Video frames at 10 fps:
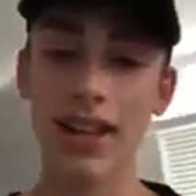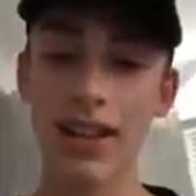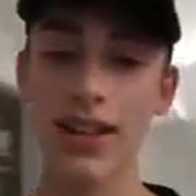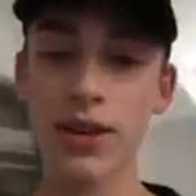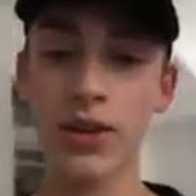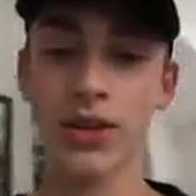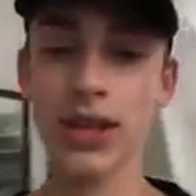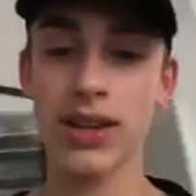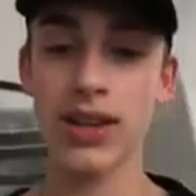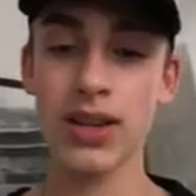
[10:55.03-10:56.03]
The only
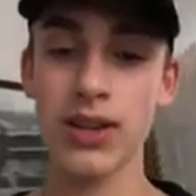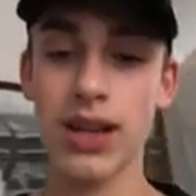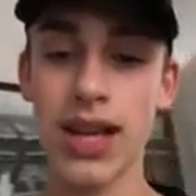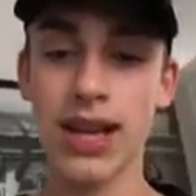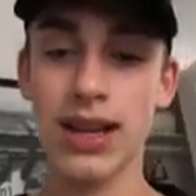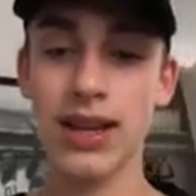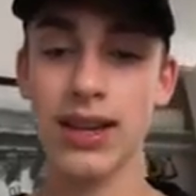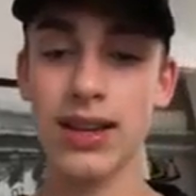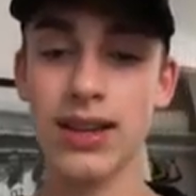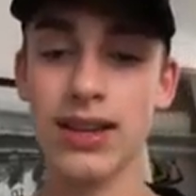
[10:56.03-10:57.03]
girl you like,
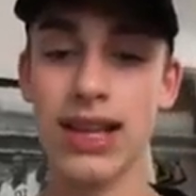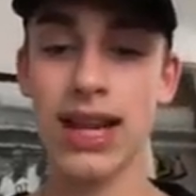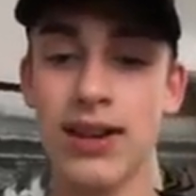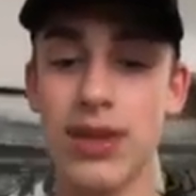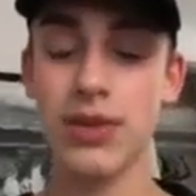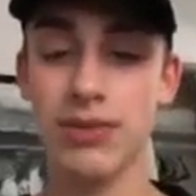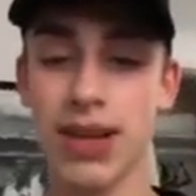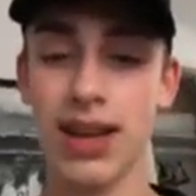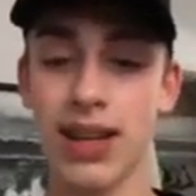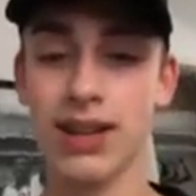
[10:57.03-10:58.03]
loud.
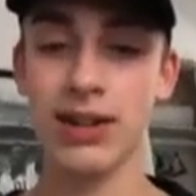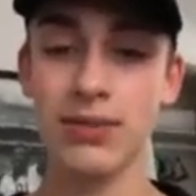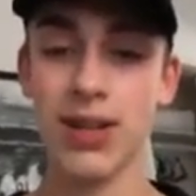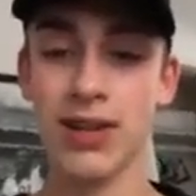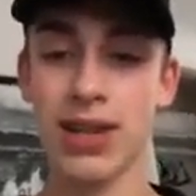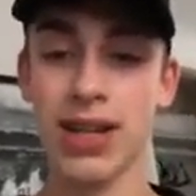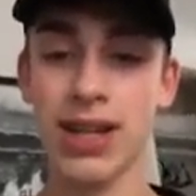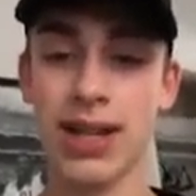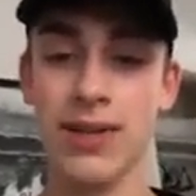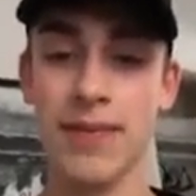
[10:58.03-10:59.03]
Okay, no, not reading
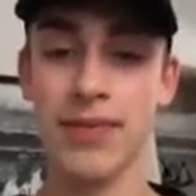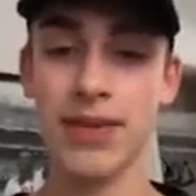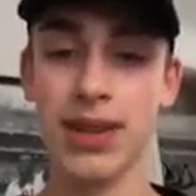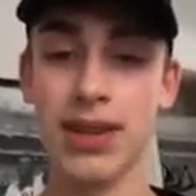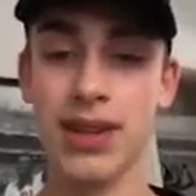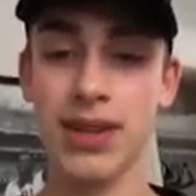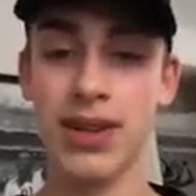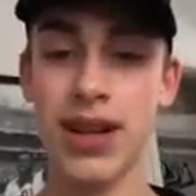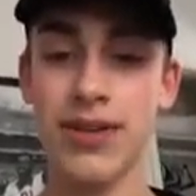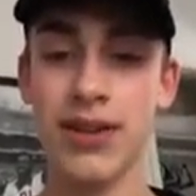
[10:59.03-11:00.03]
that. Did your
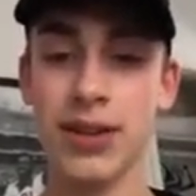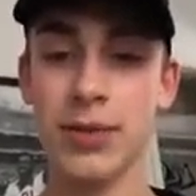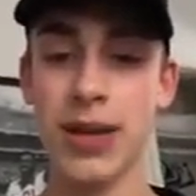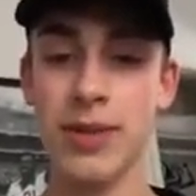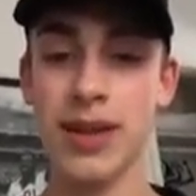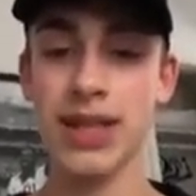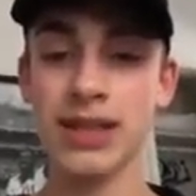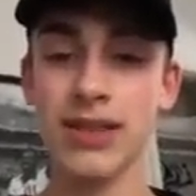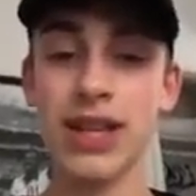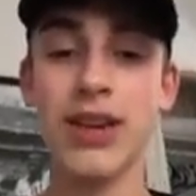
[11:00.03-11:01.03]
headphones break because of Leo?